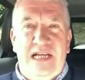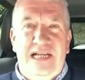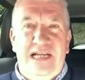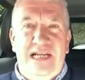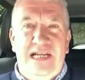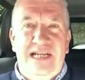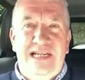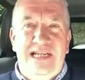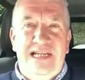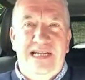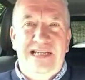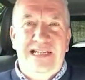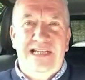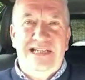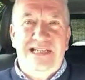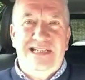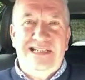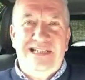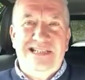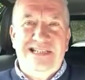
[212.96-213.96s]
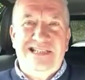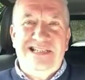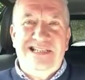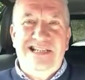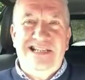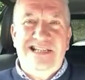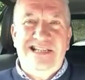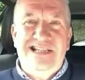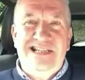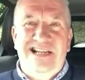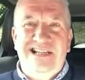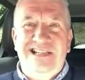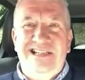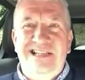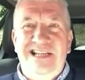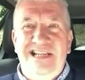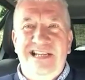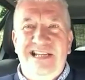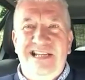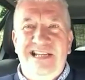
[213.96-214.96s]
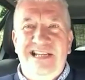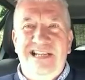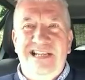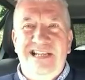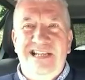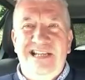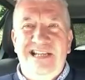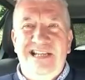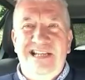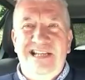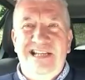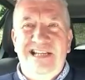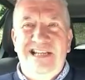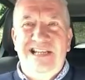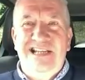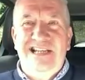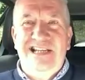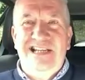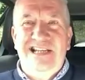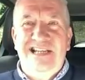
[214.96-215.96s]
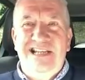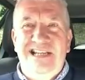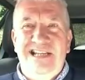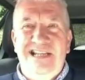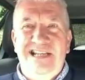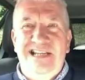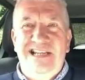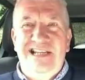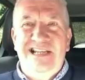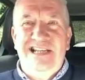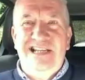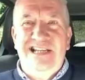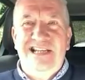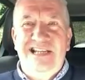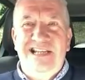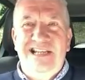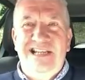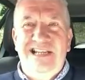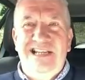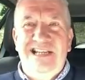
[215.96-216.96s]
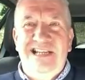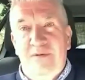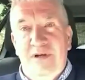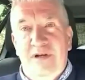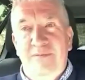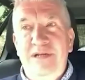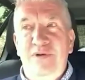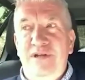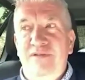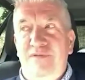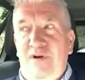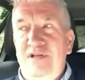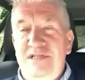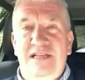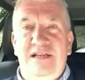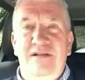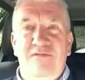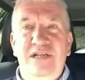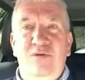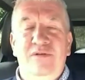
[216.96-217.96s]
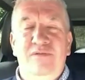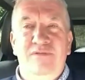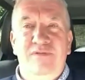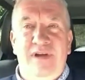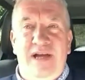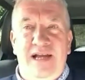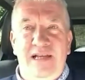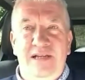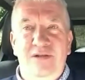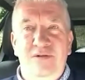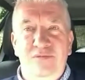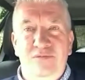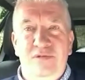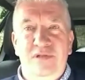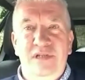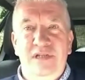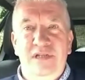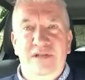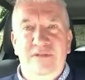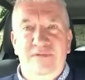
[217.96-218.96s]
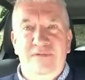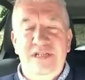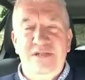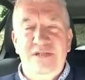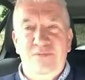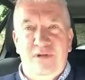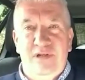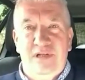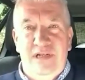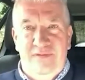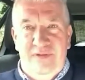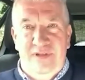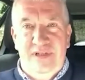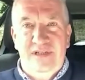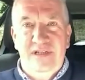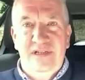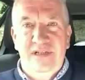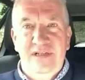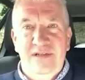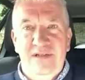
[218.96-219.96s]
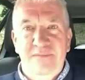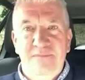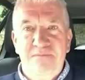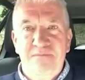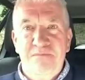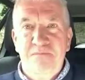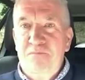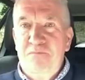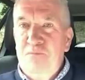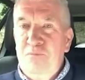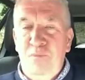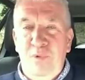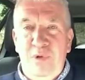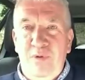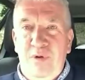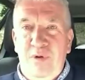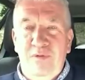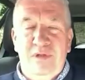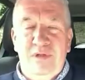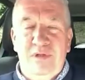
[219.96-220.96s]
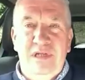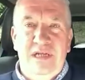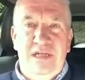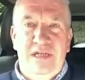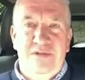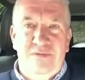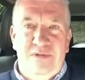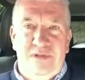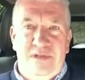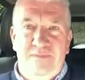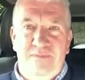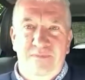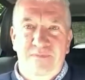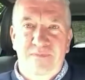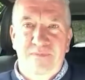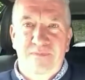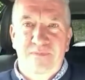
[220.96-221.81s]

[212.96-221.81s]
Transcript: necessarily going to work with us or for us. And what I mean by for us is that they're not really going to value the advice we're given, we won't engage with them.